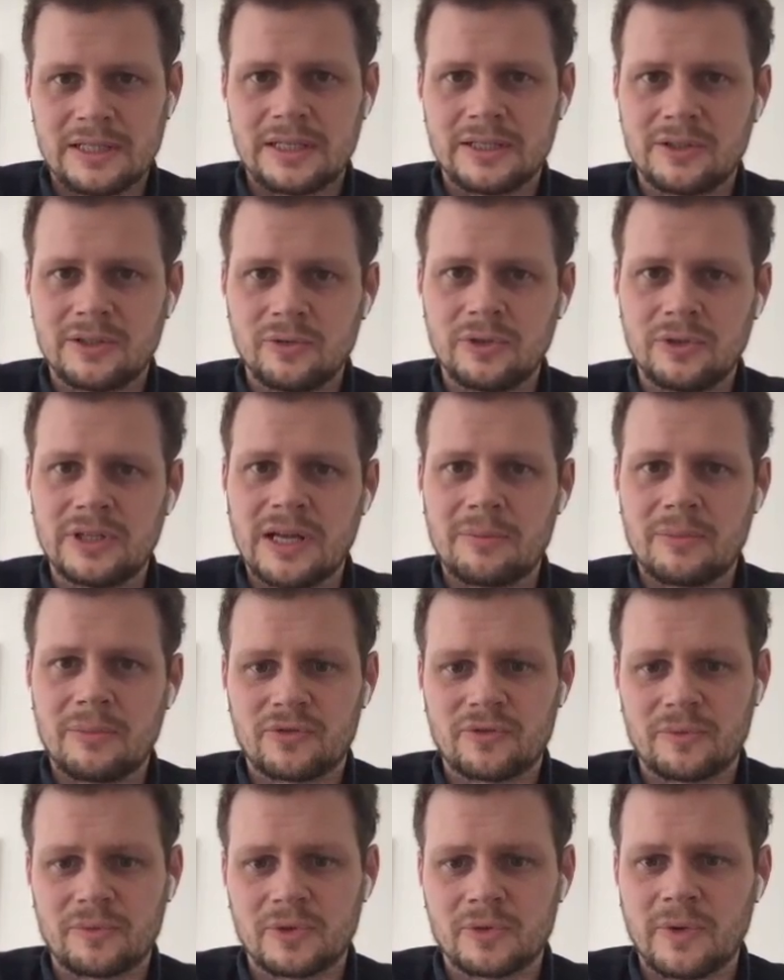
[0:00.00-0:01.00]
to the number
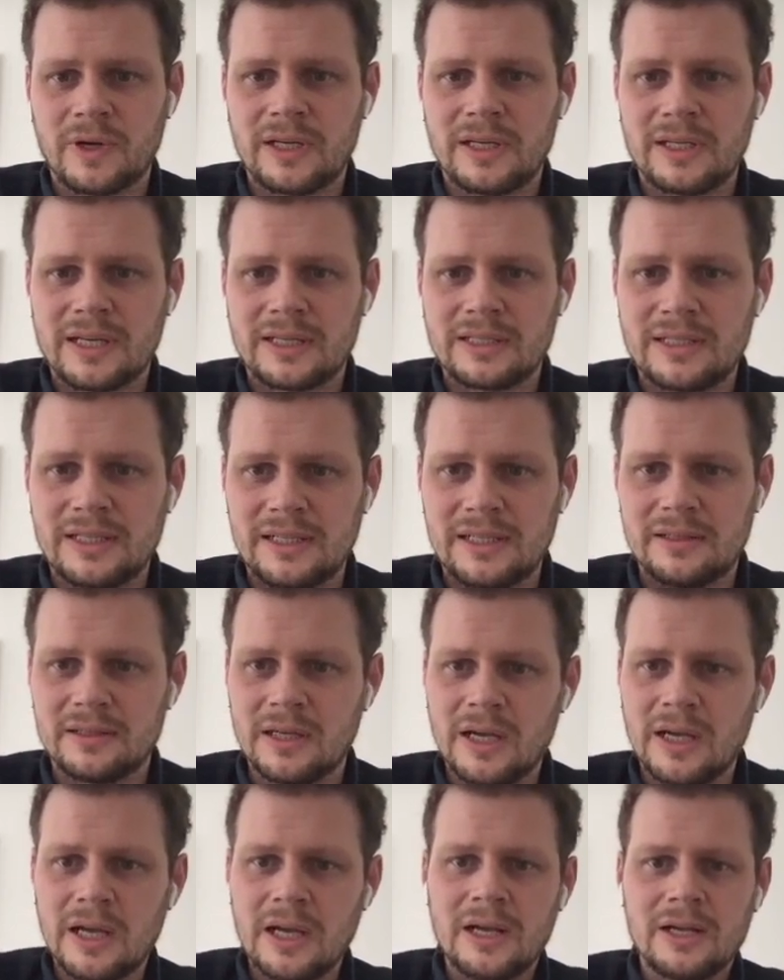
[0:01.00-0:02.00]
from 2019.
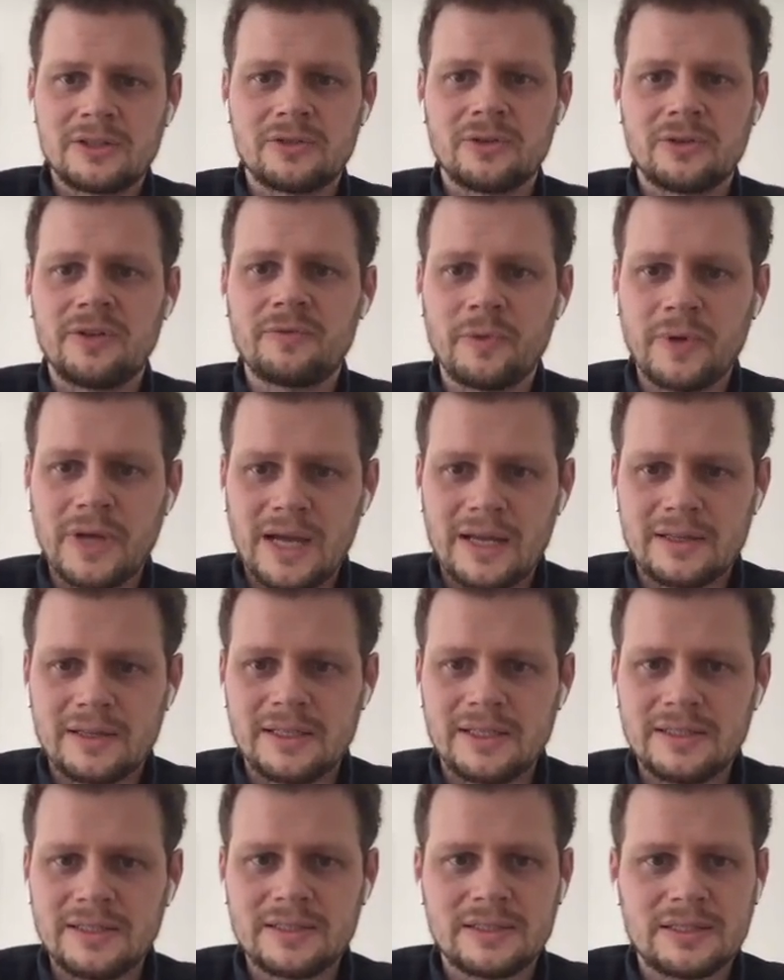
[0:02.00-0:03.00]
So if we add
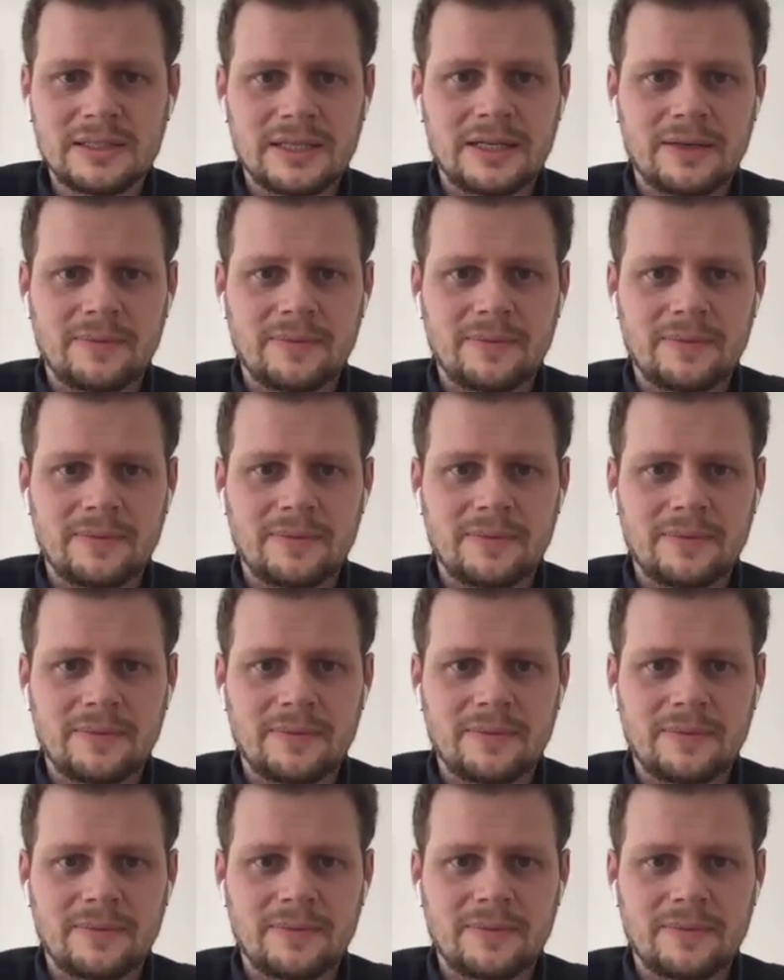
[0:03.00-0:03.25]
this,